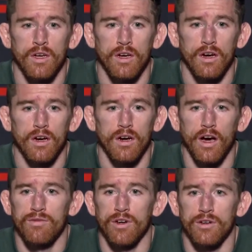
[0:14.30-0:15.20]
Uh, I
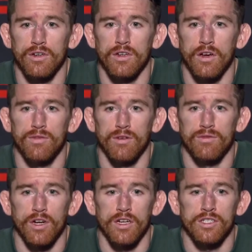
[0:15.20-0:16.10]
felt good. I felt
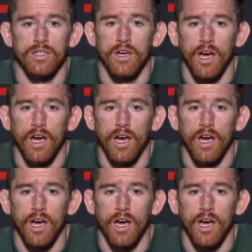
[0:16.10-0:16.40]
fresh.